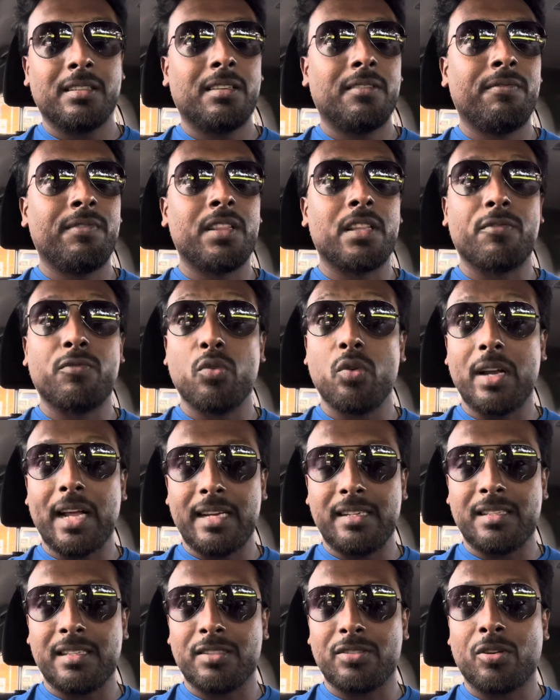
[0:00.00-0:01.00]
with a full
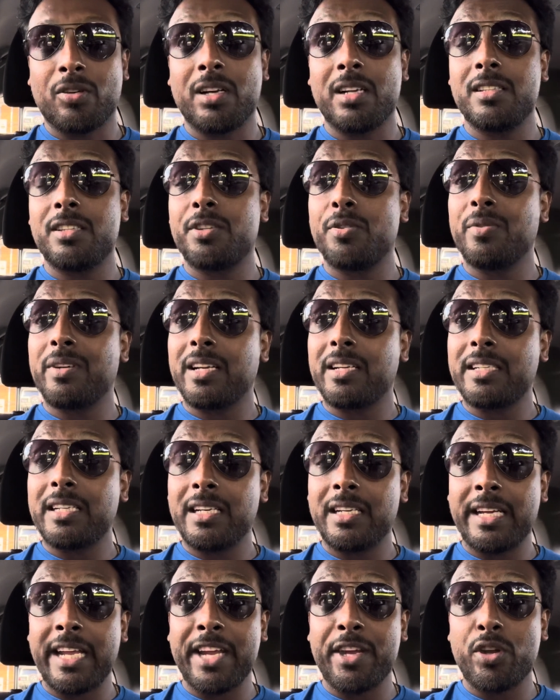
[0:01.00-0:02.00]
license, or else you can
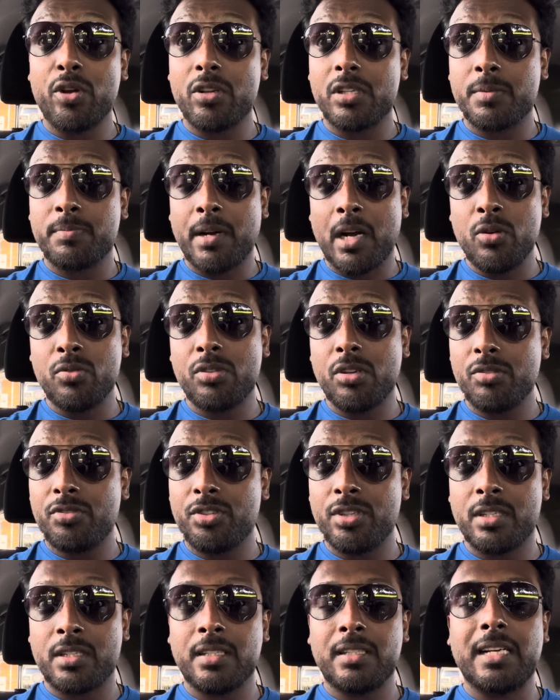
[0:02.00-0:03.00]
take your spouse or
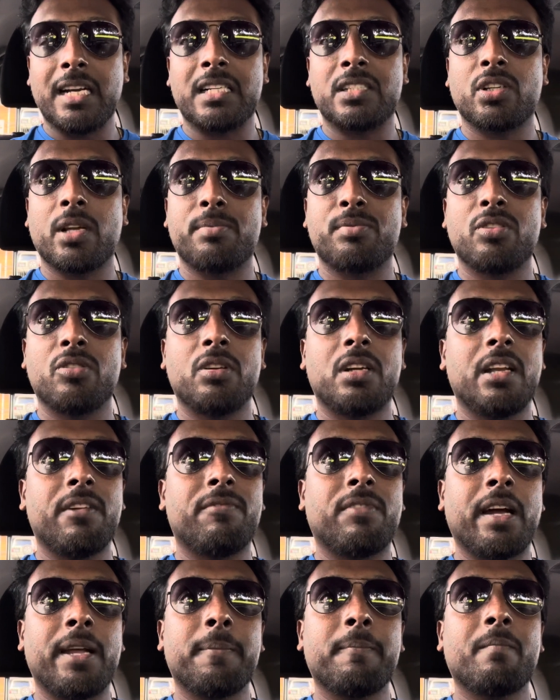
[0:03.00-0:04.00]
children. That's absolutely
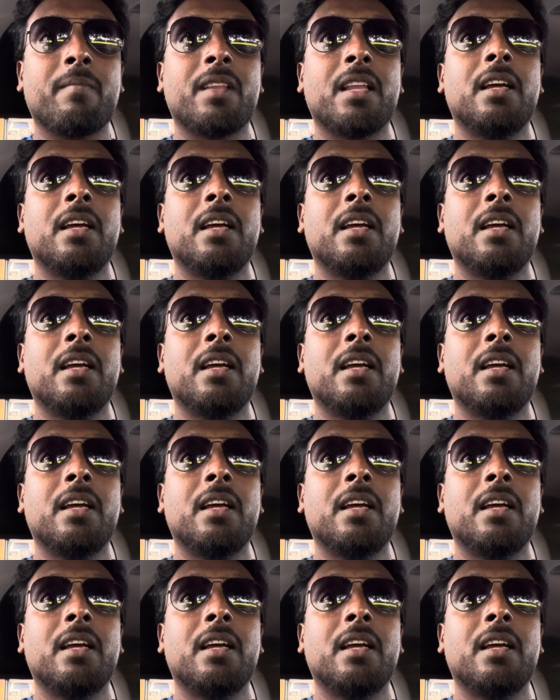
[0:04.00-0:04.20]
fine.